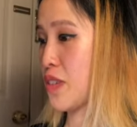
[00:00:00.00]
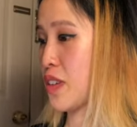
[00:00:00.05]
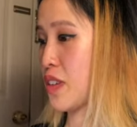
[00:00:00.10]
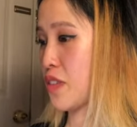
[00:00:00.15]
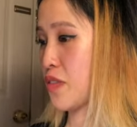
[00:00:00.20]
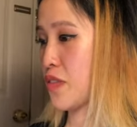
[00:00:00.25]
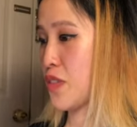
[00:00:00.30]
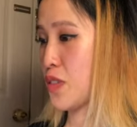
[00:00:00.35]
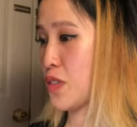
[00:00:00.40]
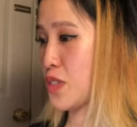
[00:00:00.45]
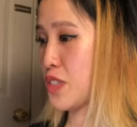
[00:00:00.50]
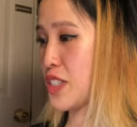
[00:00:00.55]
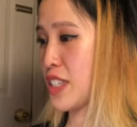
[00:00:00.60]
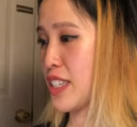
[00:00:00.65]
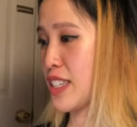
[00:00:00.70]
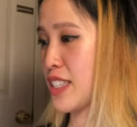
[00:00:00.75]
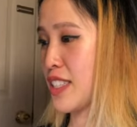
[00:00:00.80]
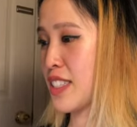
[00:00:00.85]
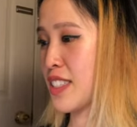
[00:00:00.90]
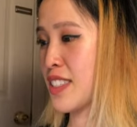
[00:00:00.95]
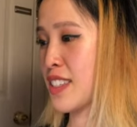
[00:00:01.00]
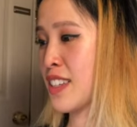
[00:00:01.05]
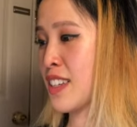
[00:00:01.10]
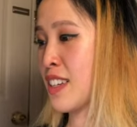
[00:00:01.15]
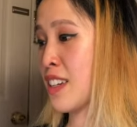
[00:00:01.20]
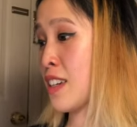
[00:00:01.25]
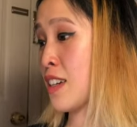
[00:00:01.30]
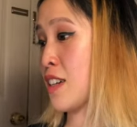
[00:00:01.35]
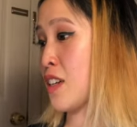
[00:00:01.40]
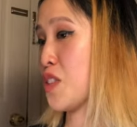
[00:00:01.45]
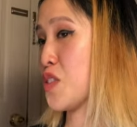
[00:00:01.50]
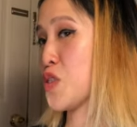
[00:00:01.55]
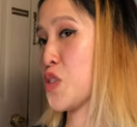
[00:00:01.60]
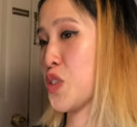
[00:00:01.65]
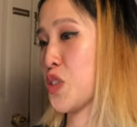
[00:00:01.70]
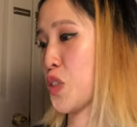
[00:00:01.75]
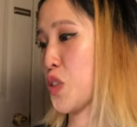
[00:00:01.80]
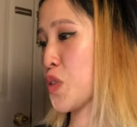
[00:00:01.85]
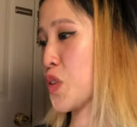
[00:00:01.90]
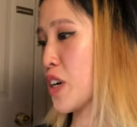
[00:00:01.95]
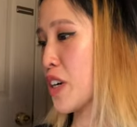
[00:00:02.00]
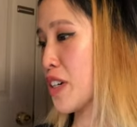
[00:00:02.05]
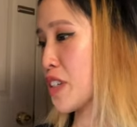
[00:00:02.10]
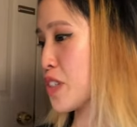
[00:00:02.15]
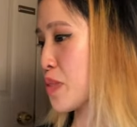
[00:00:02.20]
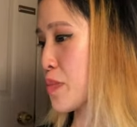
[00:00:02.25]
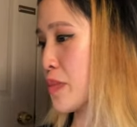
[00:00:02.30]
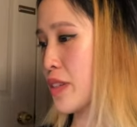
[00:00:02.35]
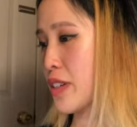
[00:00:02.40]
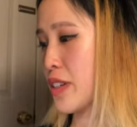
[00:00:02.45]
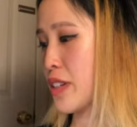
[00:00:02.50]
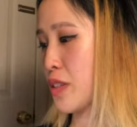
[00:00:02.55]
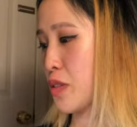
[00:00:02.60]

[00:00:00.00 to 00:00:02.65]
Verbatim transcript: Florges, Ultra Necrozma,